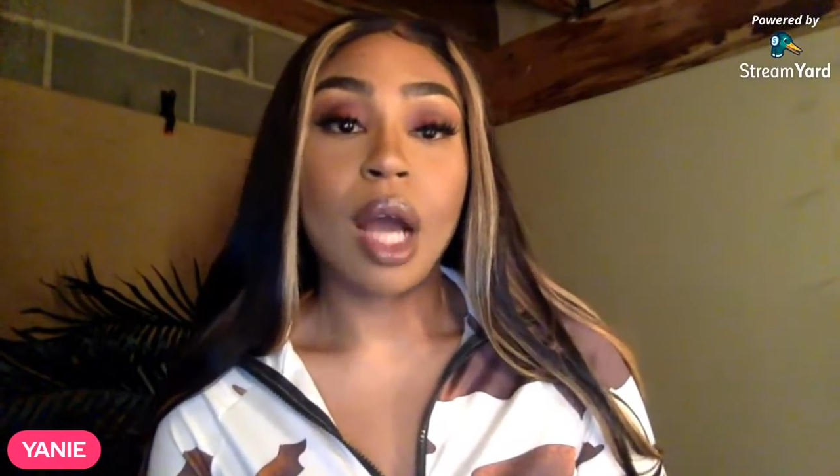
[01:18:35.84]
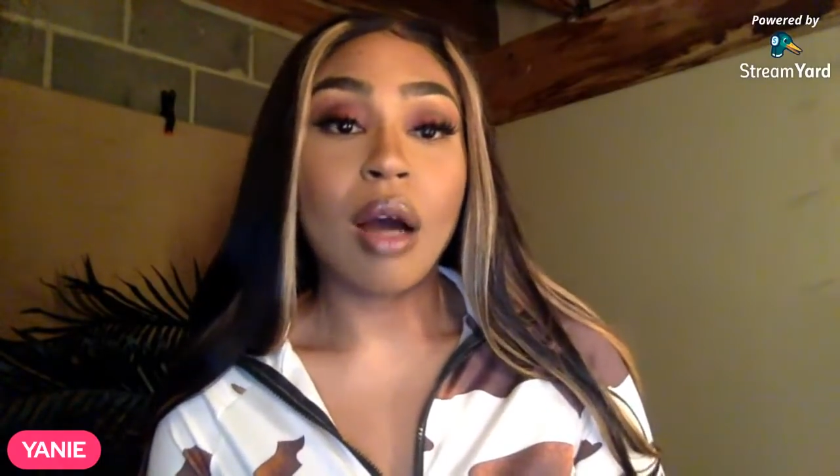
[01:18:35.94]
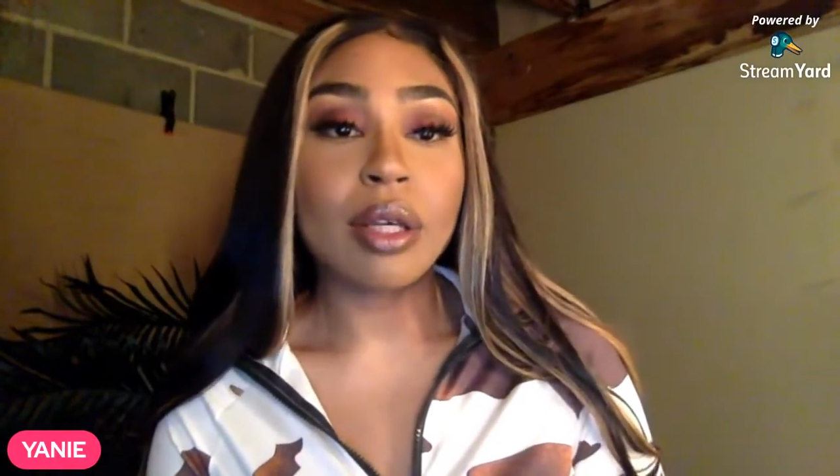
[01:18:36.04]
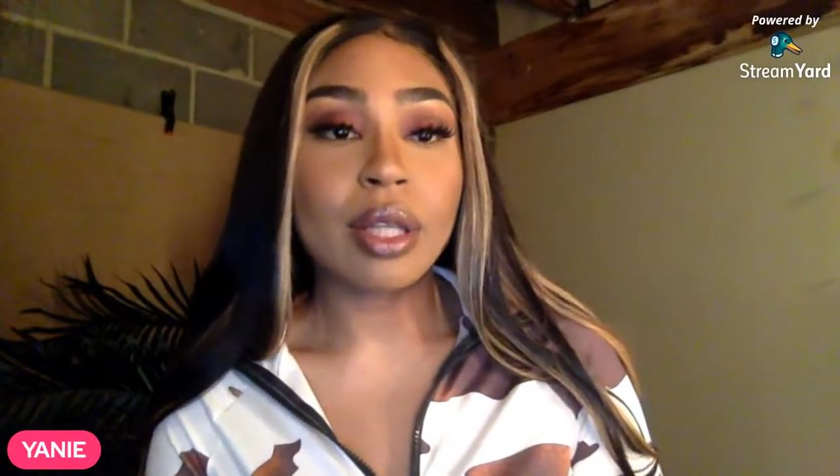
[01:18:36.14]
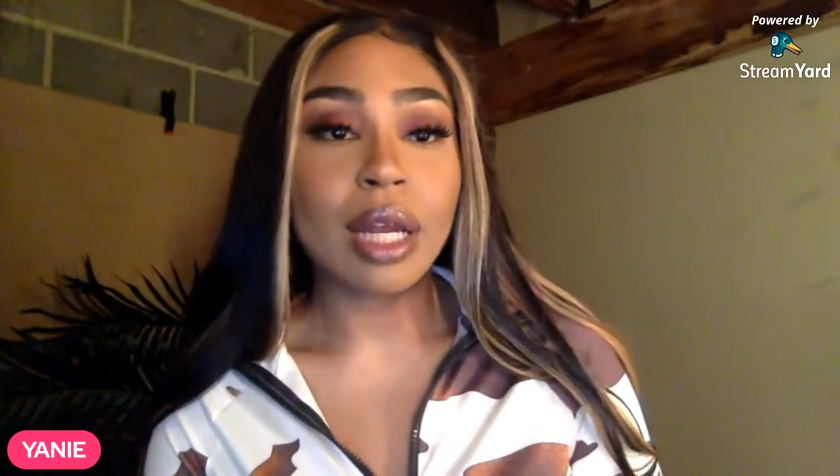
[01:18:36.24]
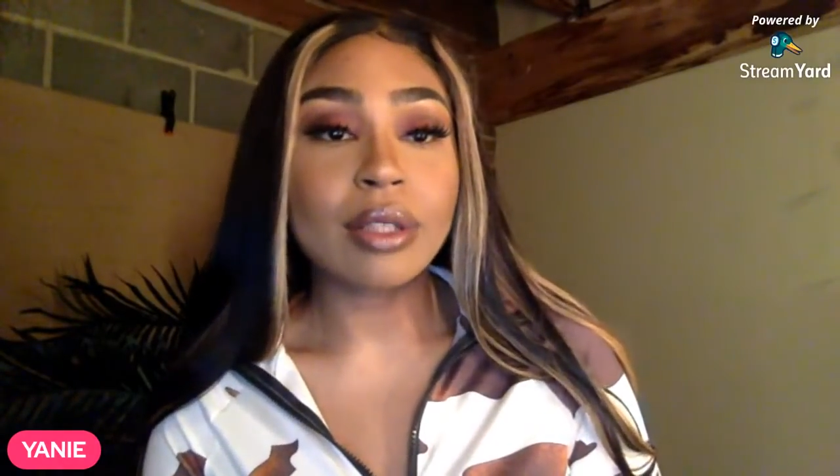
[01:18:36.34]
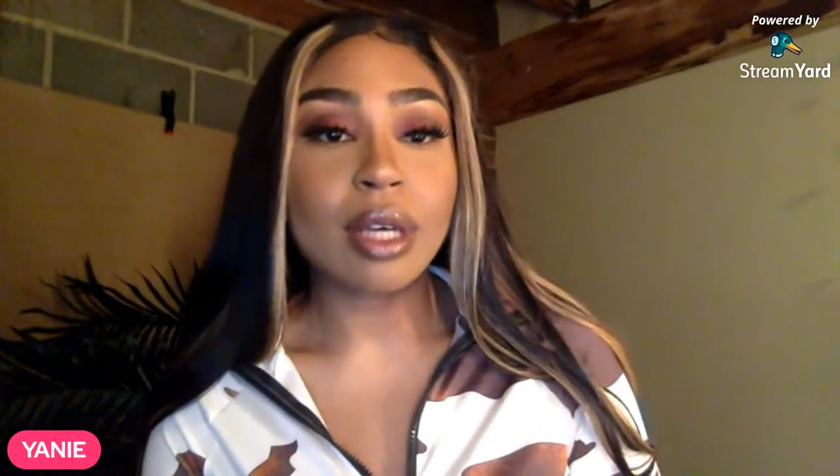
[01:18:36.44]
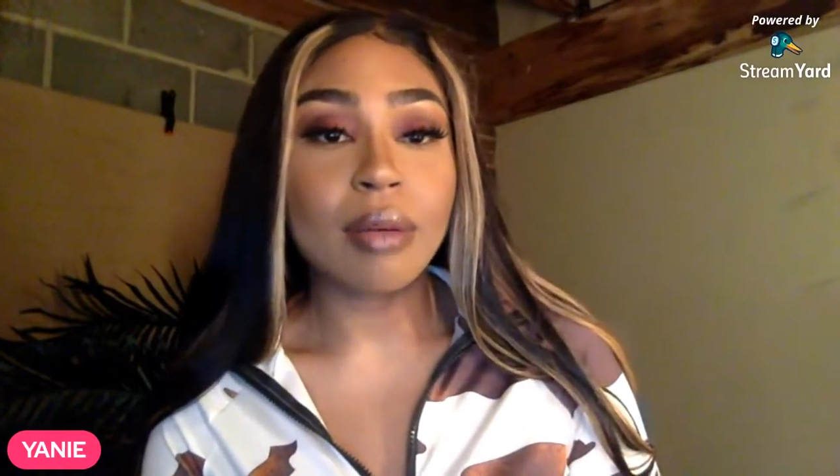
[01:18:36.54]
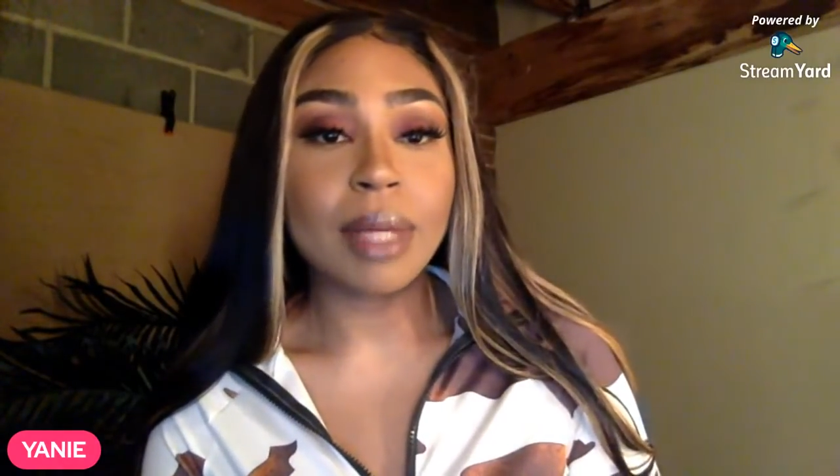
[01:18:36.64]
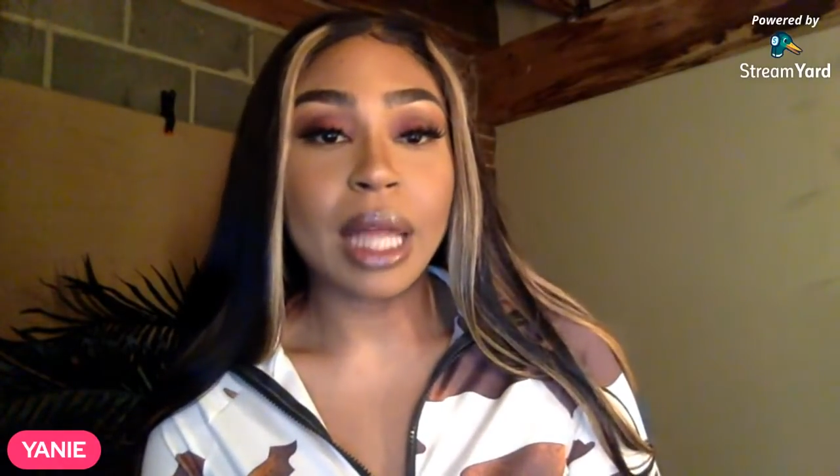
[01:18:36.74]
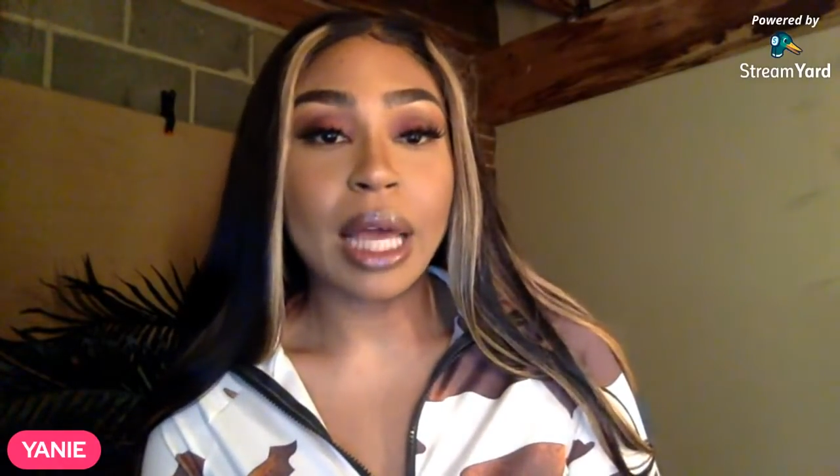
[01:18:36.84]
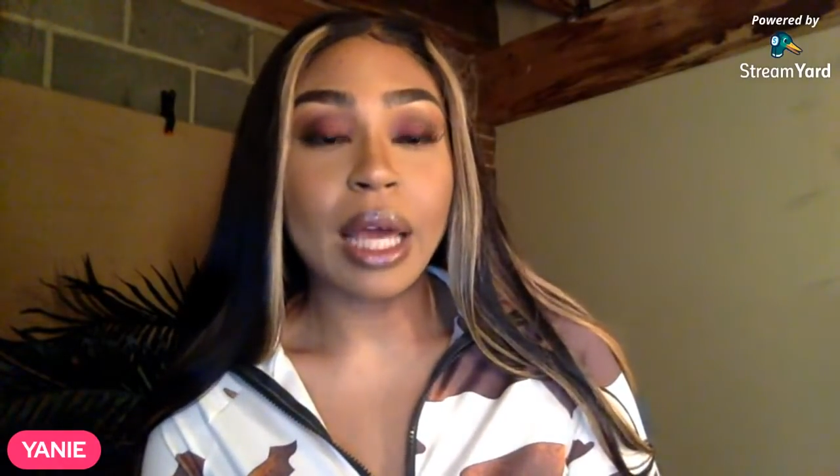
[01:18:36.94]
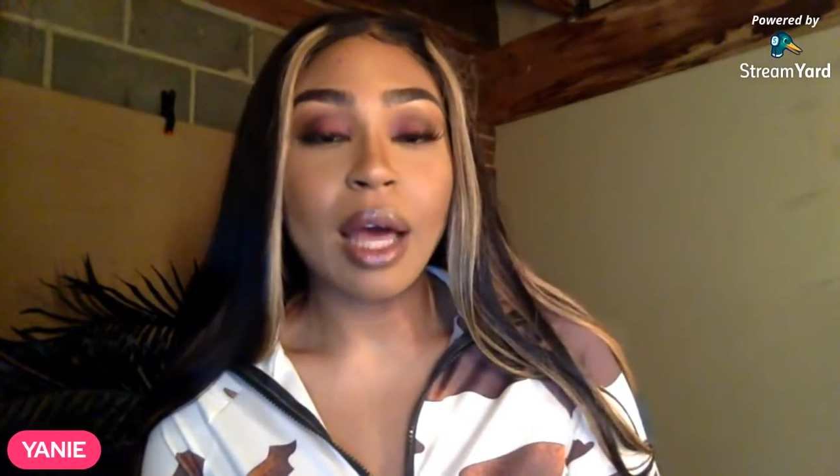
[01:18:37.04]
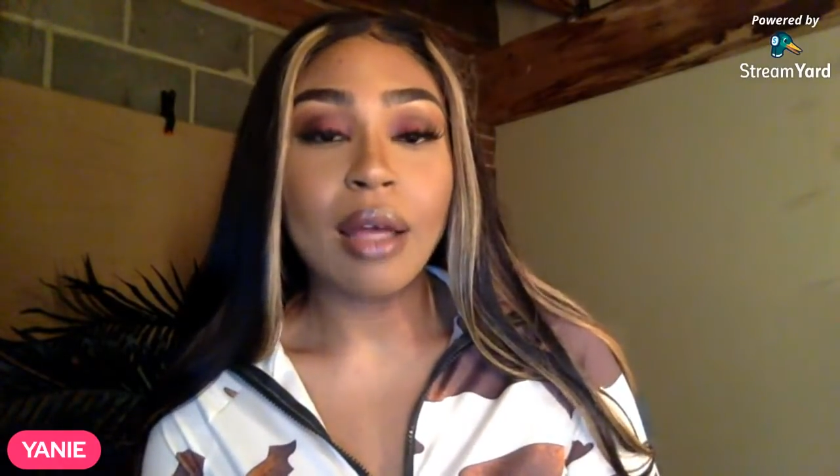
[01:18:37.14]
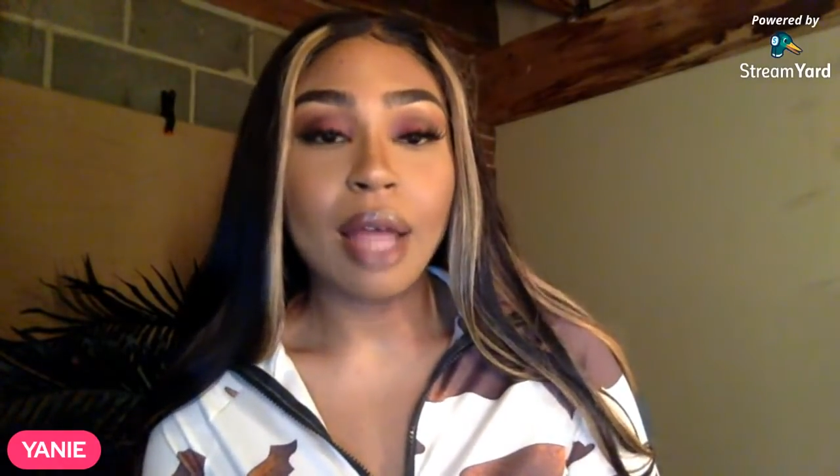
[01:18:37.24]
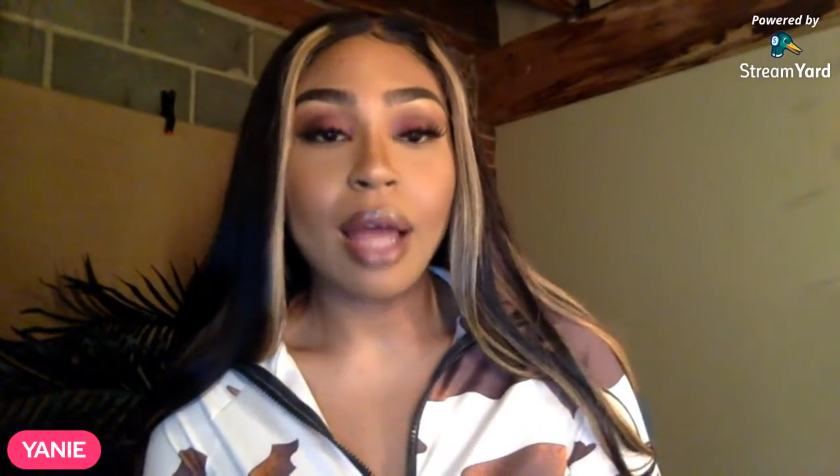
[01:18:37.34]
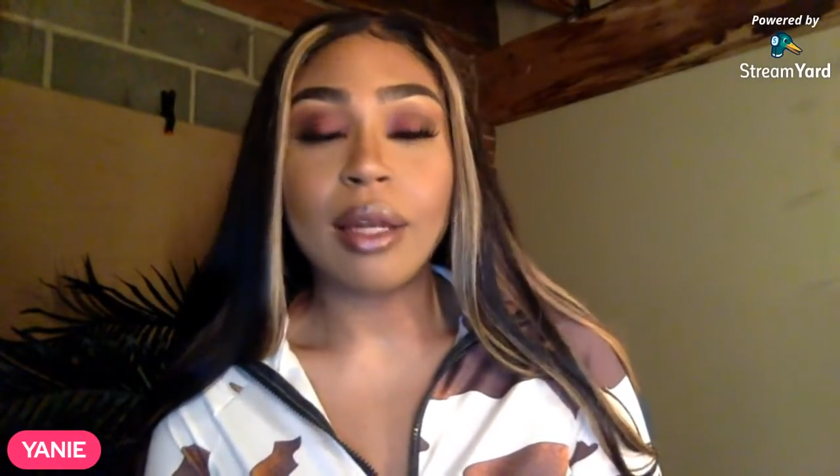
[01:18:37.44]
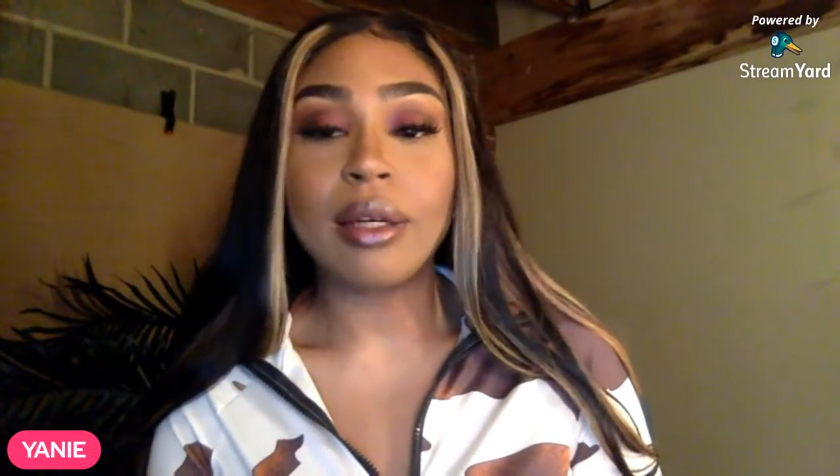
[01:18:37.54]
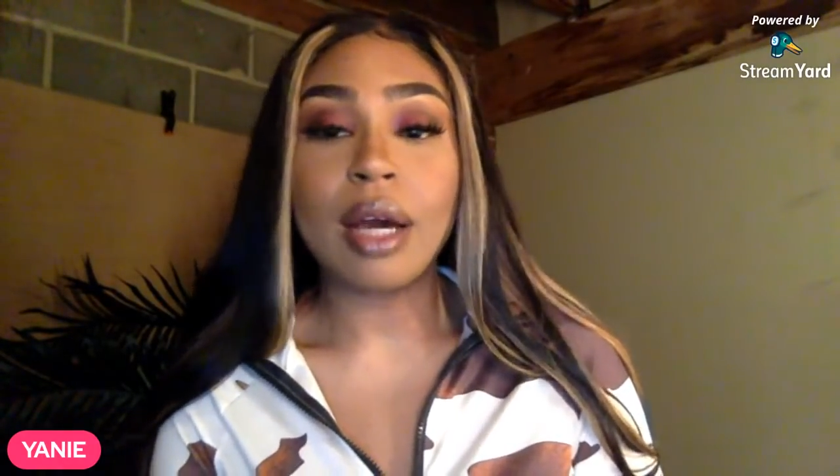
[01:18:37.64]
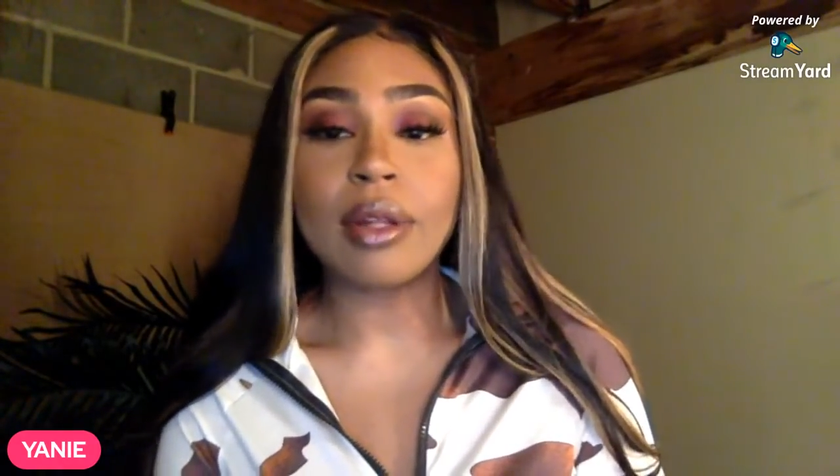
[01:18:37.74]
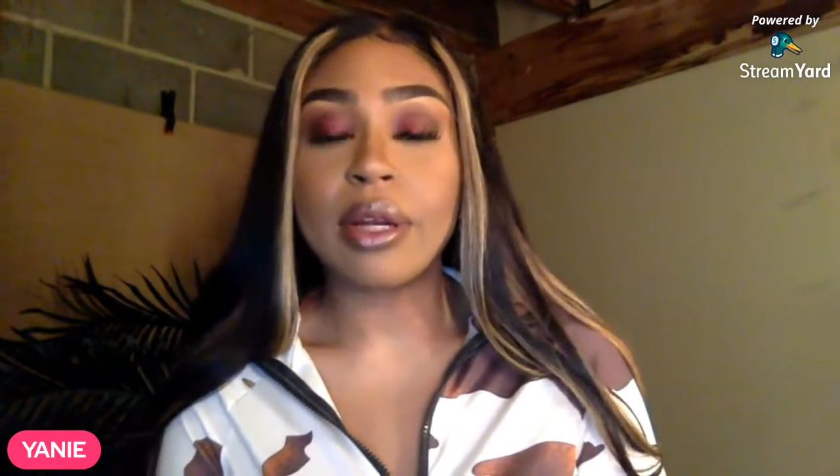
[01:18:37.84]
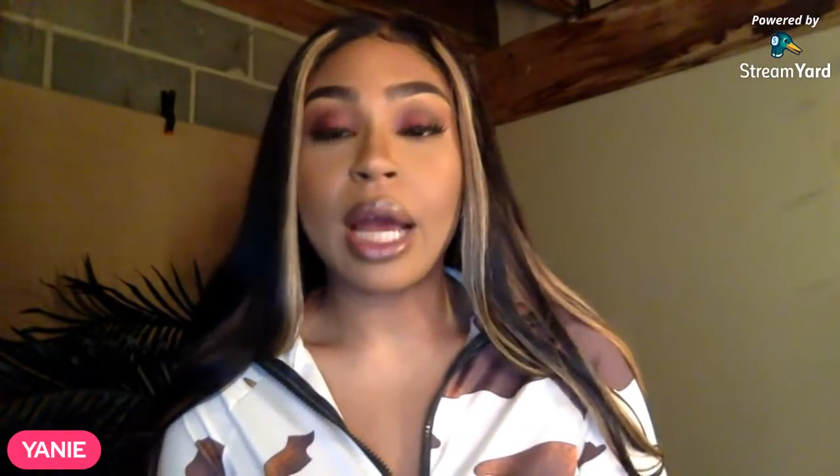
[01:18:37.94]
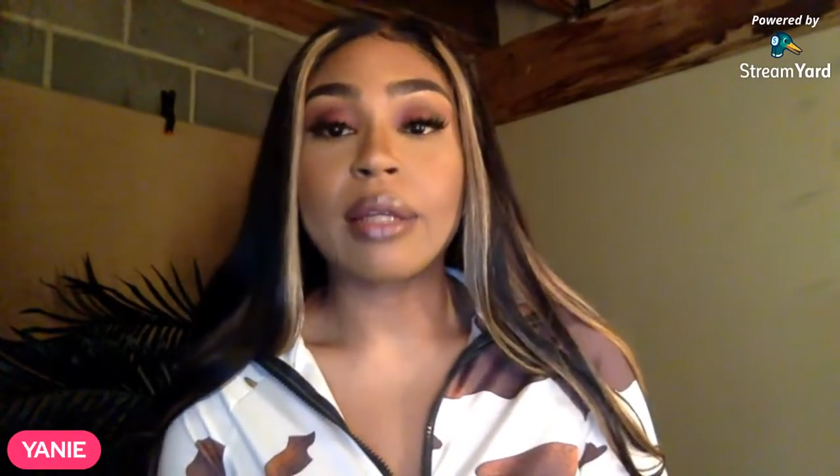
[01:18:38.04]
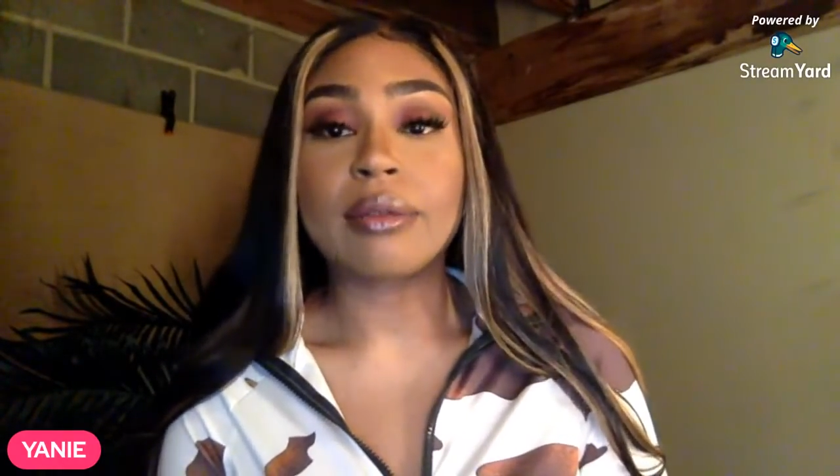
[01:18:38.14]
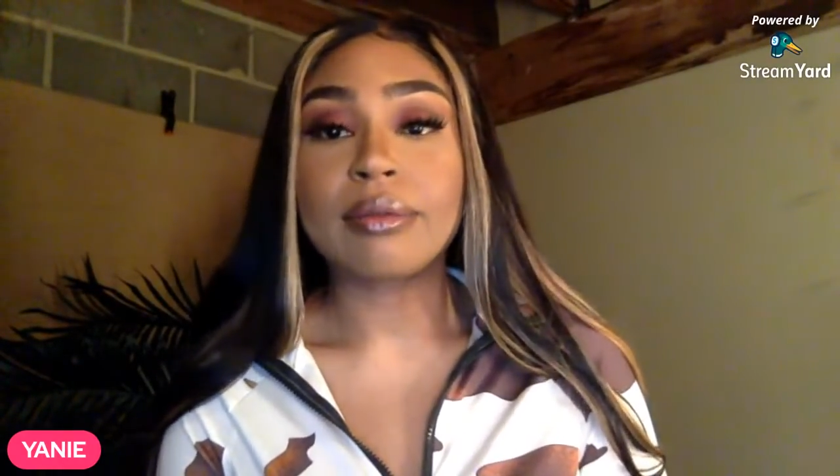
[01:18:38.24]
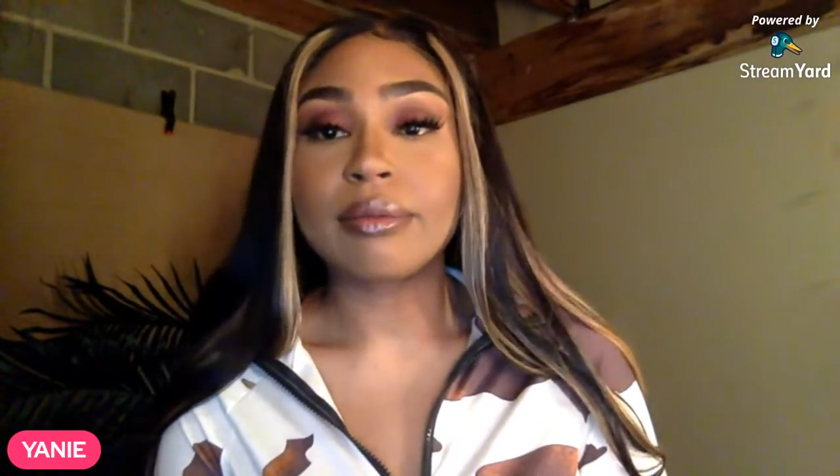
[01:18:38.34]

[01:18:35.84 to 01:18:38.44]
Oh, you thought I was going to be like, oh, yeah. No, they're not.